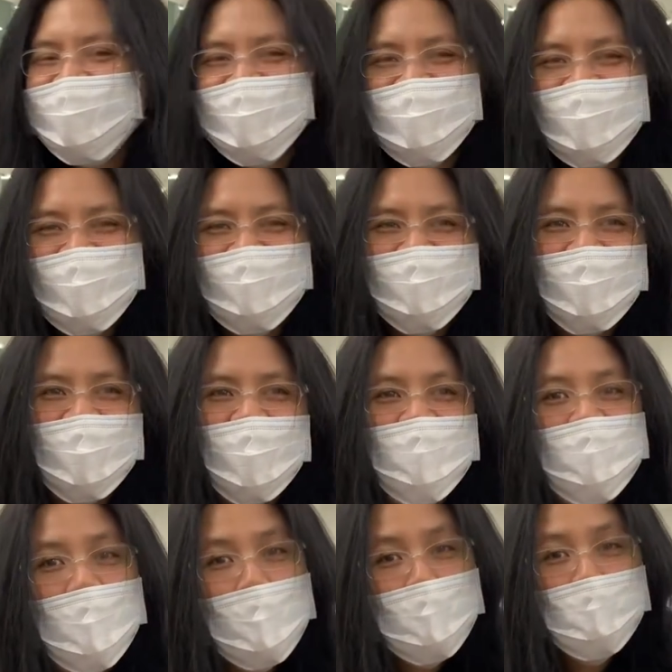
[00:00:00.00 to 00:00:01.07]
that's it for now
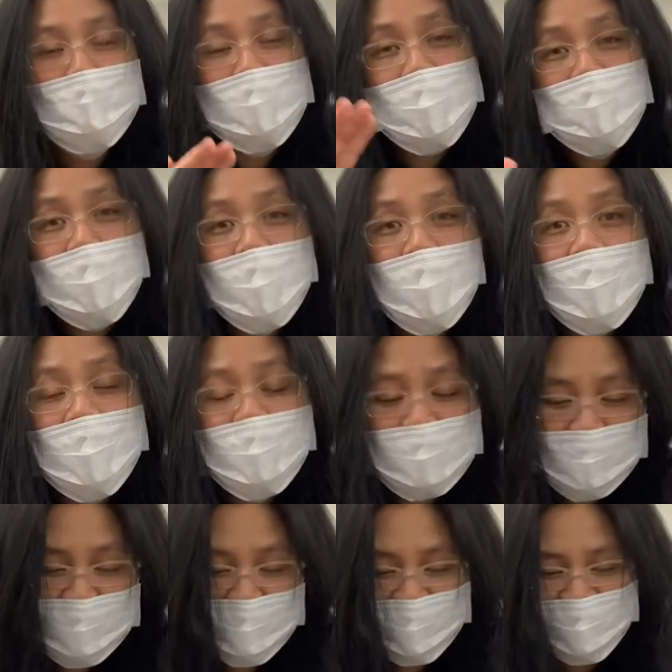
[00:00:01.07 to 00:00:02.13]
bye bye
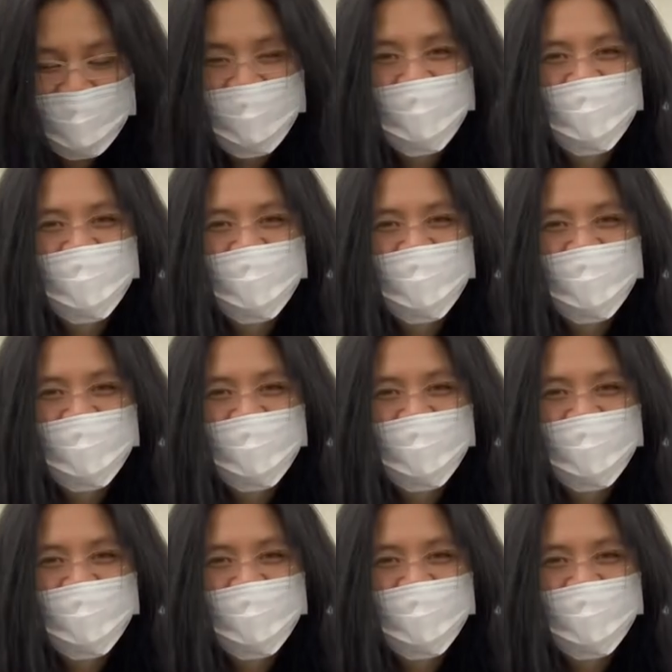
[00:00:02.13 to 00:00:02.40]
bye